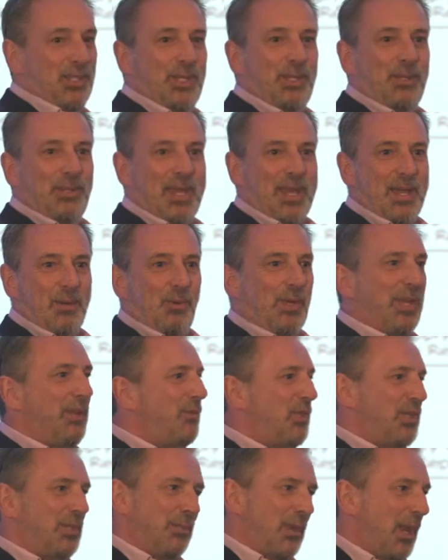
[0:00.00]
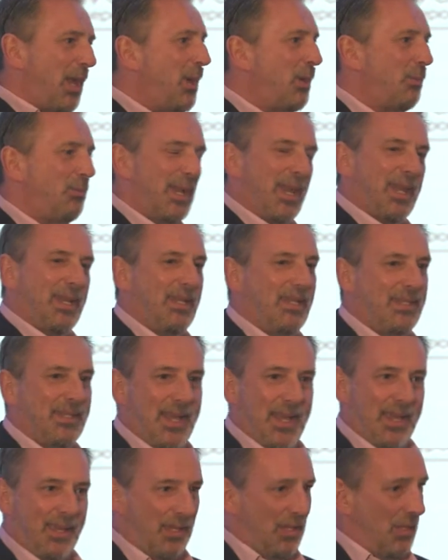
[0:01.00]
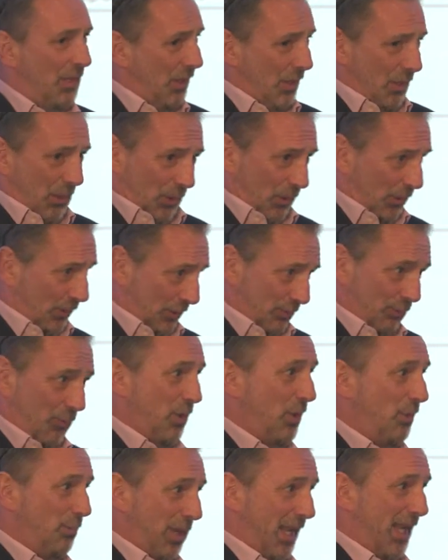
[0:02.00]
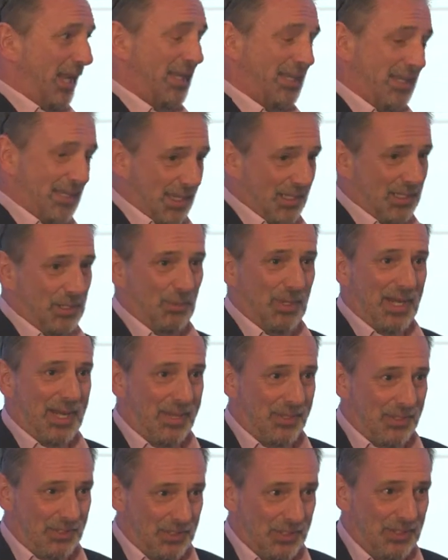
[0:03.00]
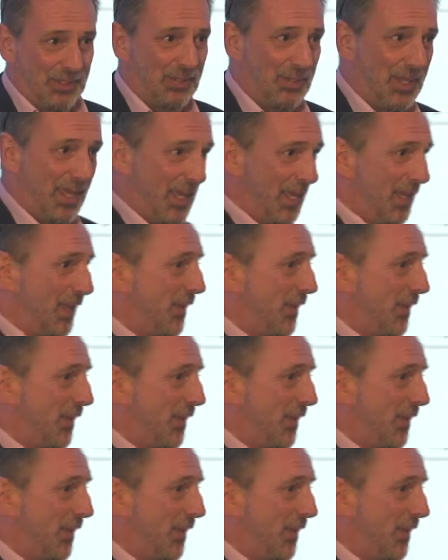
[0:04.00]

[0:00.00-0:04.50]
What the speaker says: do that. We'll give you some load planning tech or some route planning tech to allow you to do that.